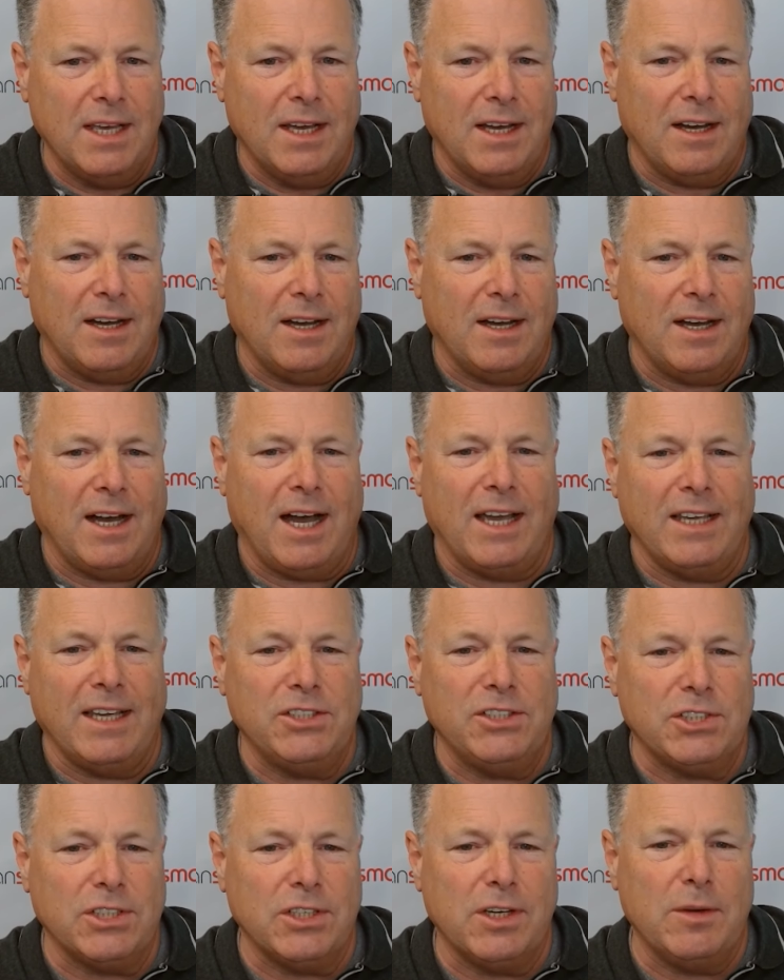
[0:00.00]
uh, mm-hmm.
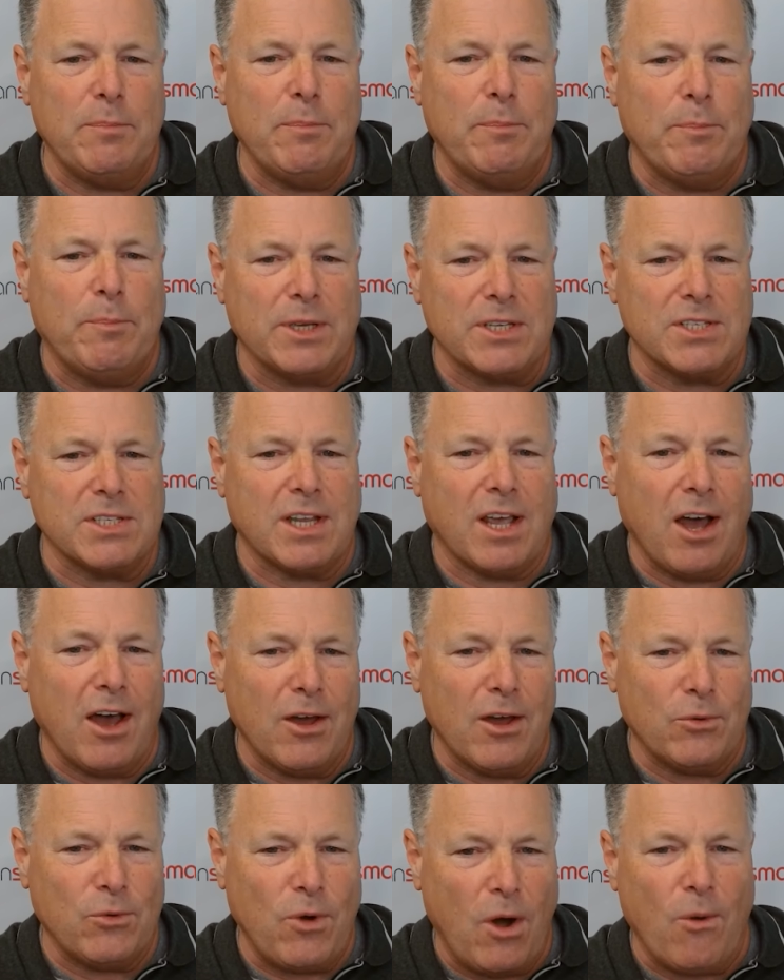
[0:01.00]
Aicha
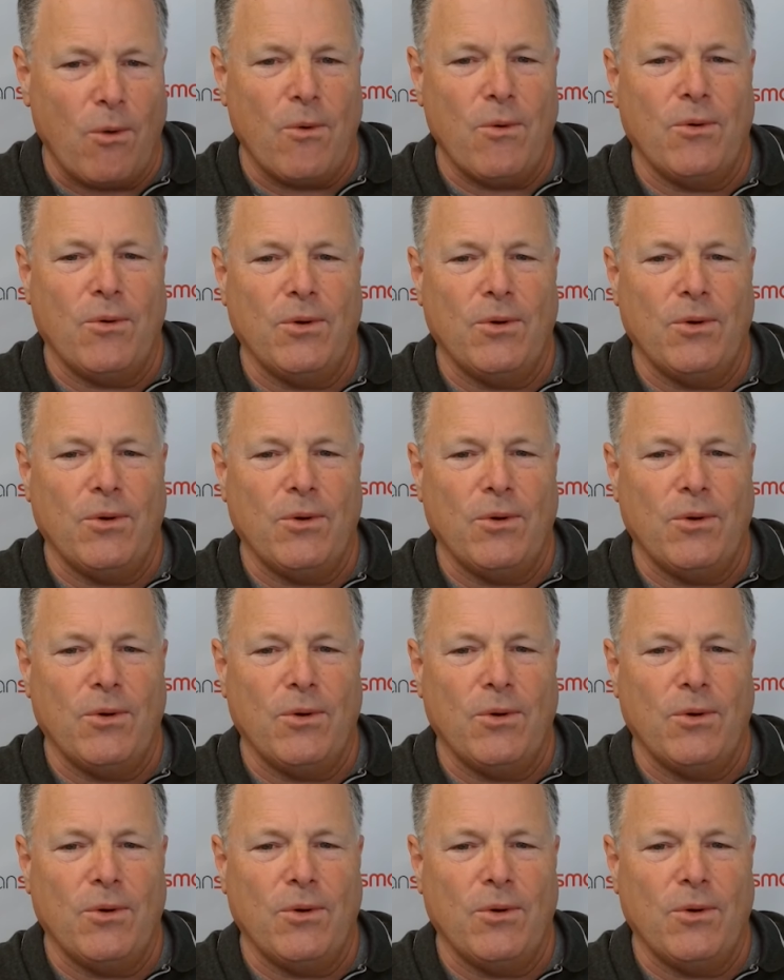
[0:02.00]
Bascaro,